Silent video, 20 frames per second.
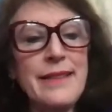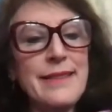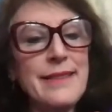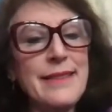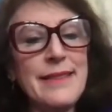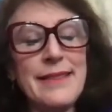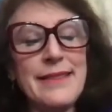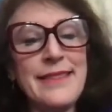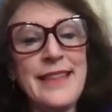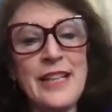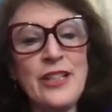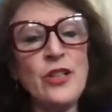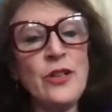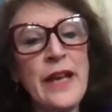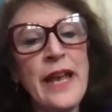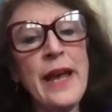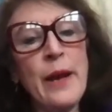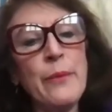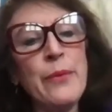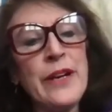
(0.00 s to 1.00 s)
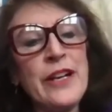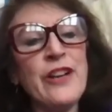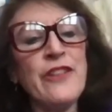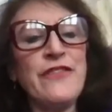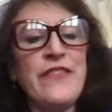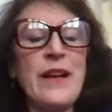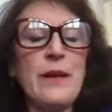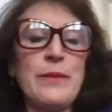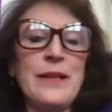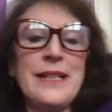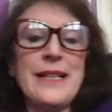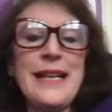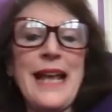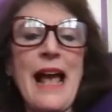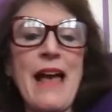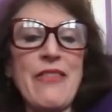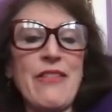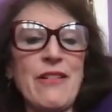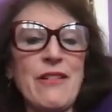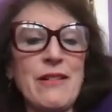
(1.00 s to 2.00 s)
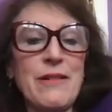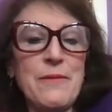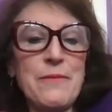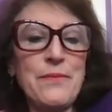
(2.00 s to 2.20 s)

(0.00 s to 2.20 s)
then you can't bring your family together.